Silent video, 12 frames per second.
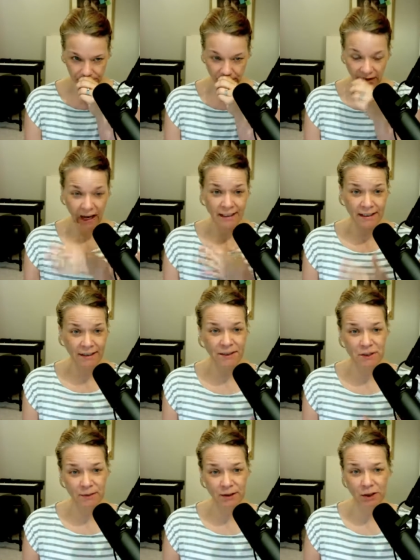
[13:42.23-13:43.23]
I needed
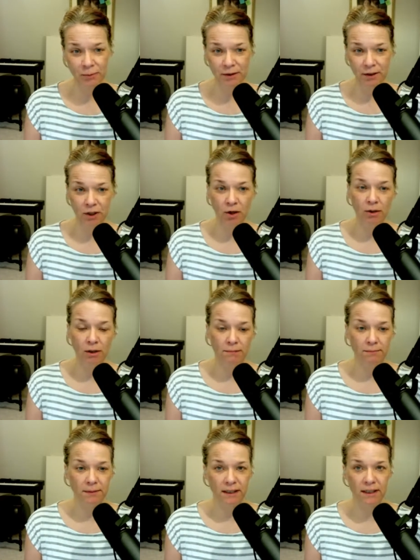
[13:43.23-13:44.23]
it to be a little bit
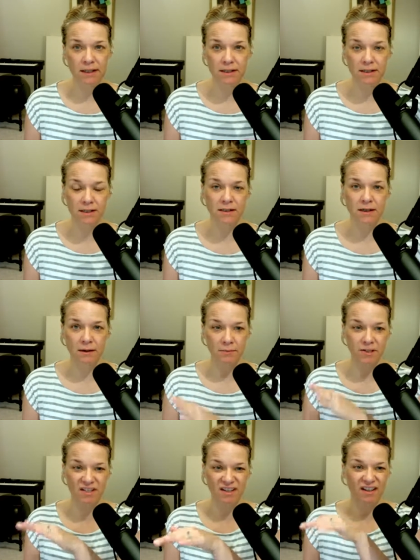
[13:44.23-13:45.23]
lower because it
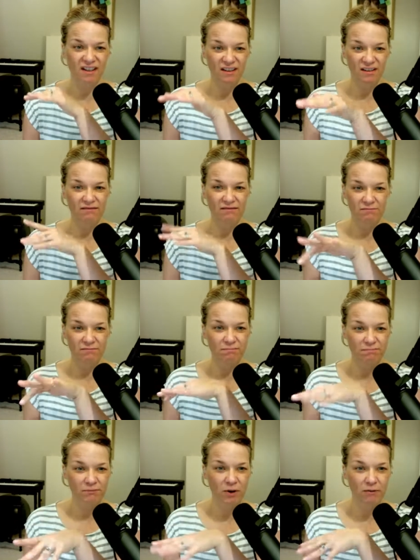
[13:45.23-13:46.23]
was sitting in a
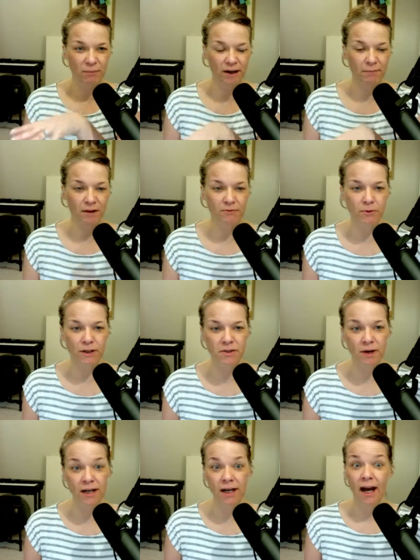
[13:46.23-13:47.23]
rough part of my
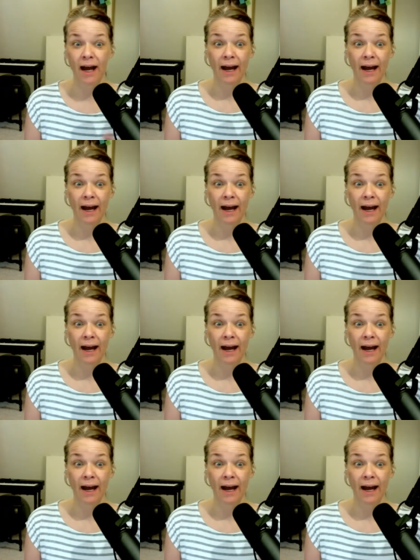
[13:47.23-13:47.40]
voice, right?